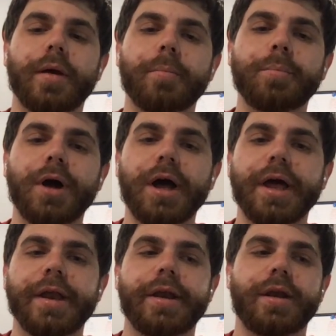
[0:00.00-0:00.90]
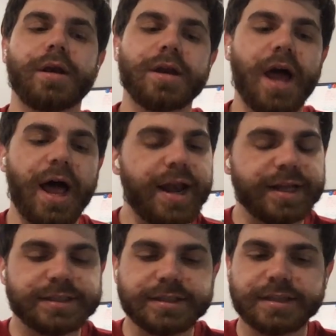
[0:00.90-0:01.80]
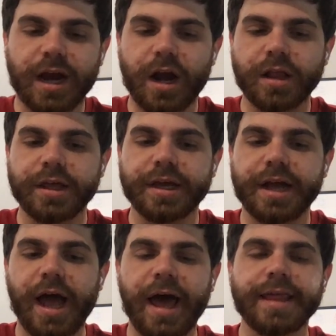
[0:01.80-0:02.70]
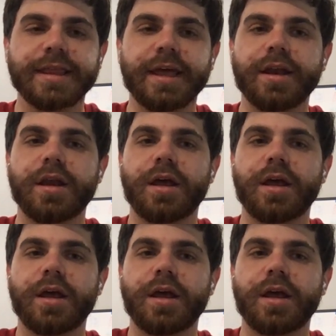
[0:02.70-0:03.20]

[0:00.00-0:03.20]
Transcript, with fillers: but not necessarily a guy that